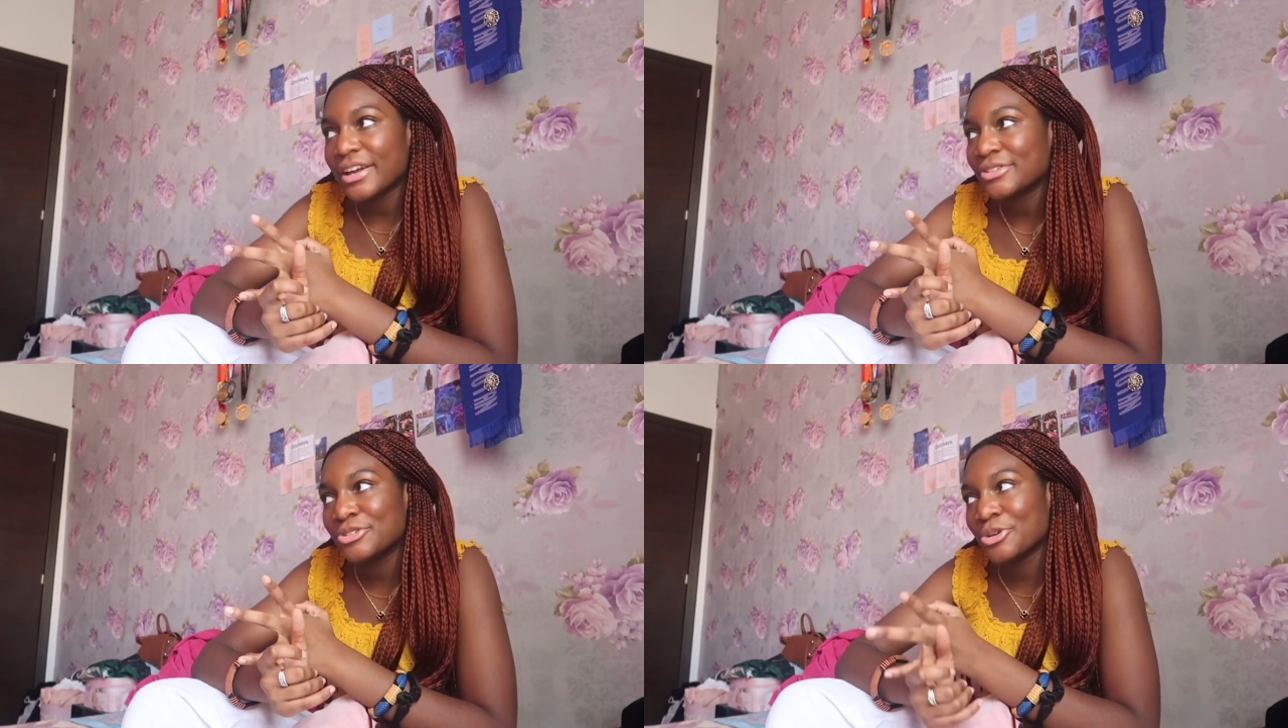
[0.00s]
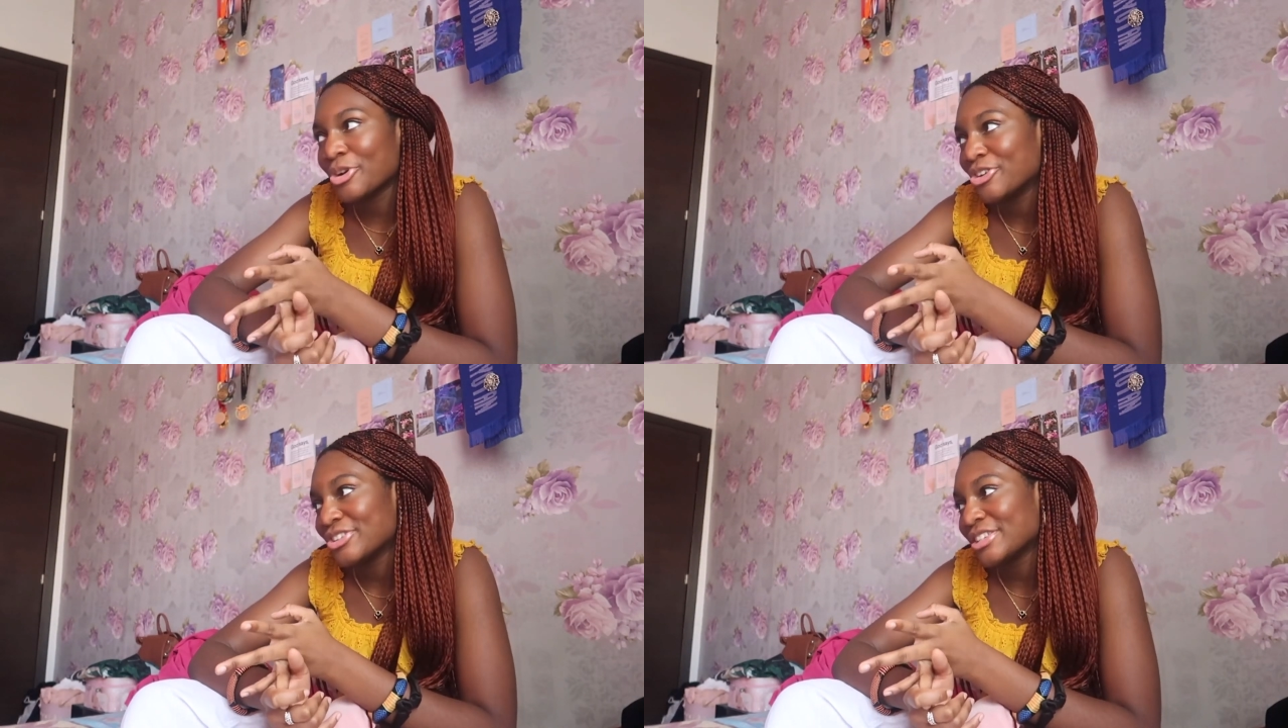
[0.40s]
I don't
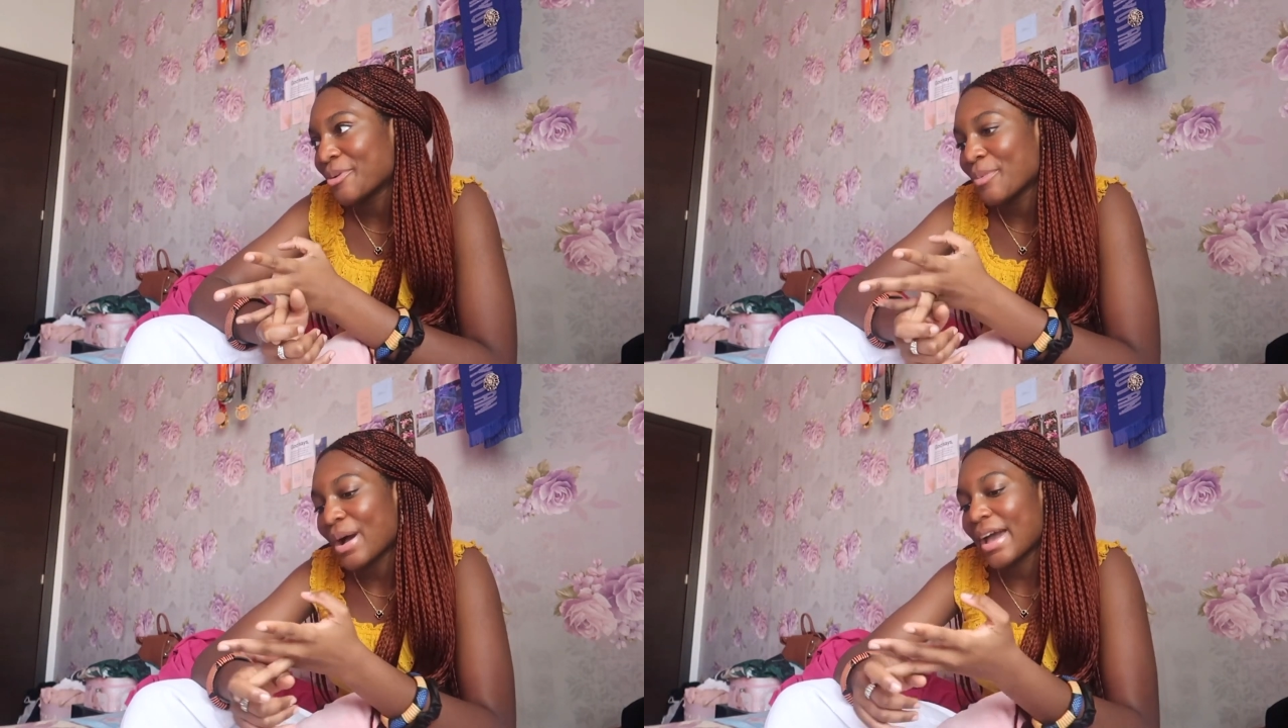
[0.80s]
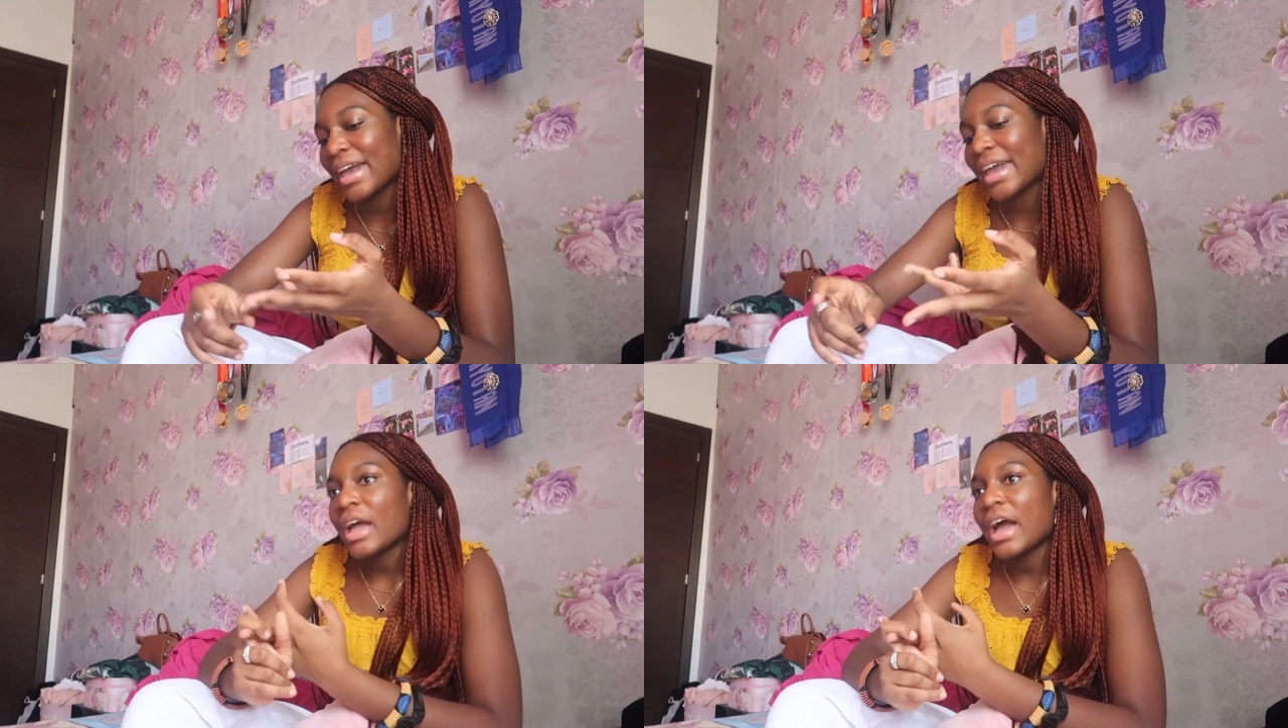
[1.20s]
understand
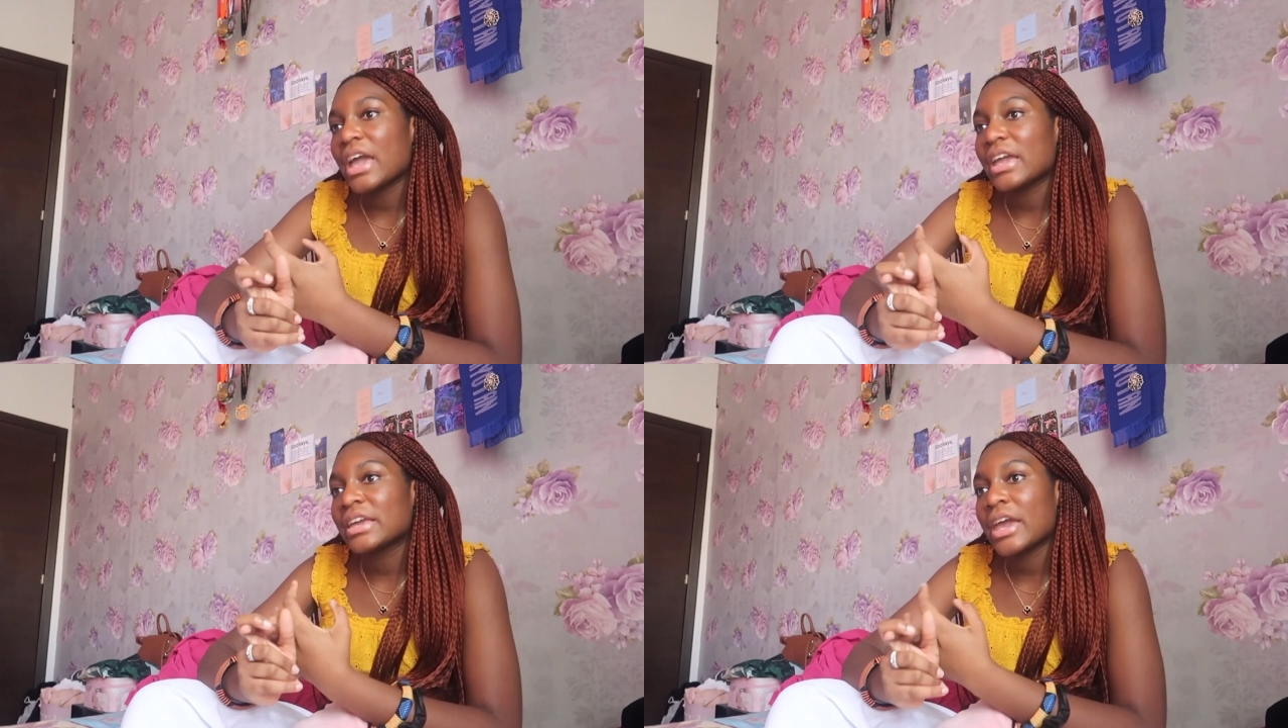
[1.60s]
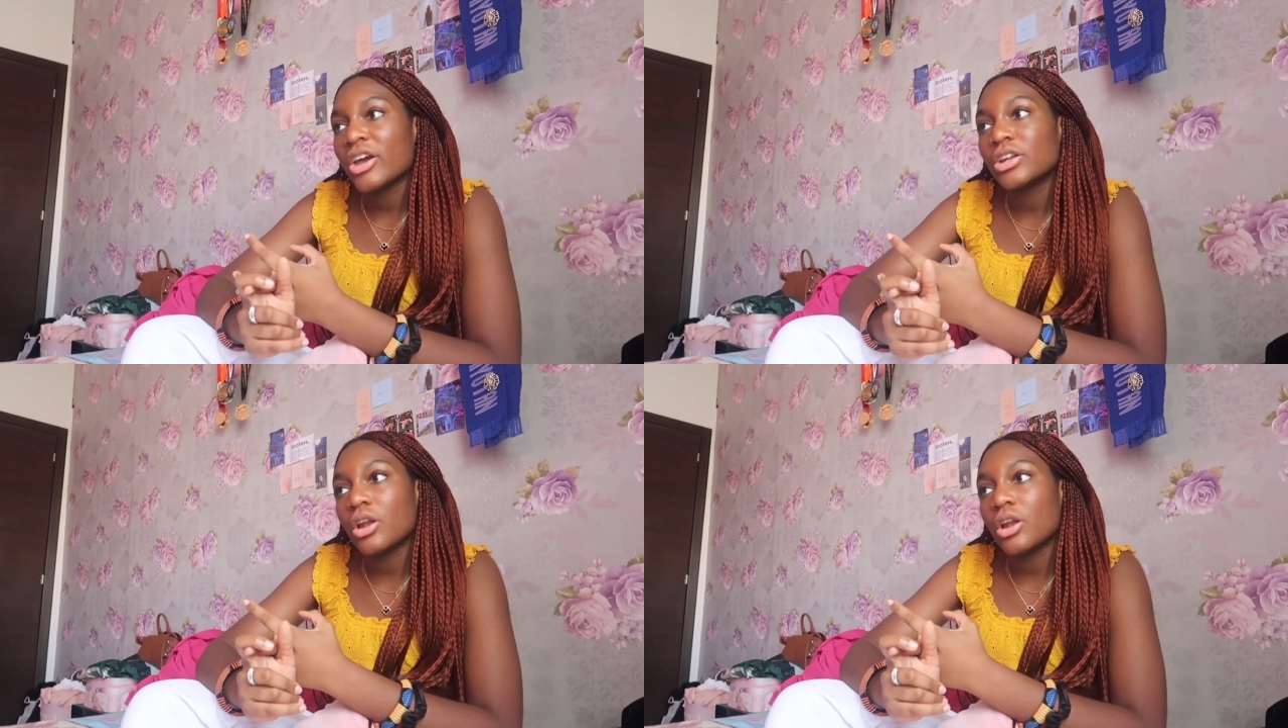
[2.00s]
why. I cared a